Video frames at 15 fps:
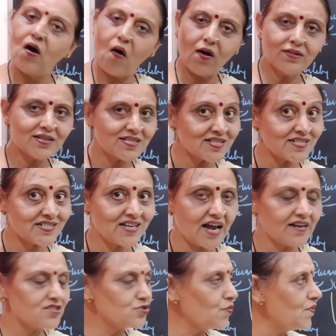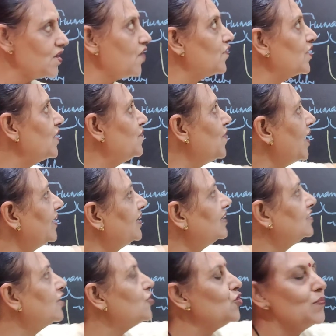All this is done. So we have
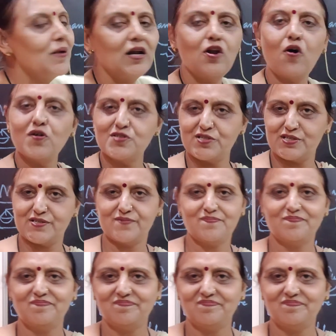evaded the human laws.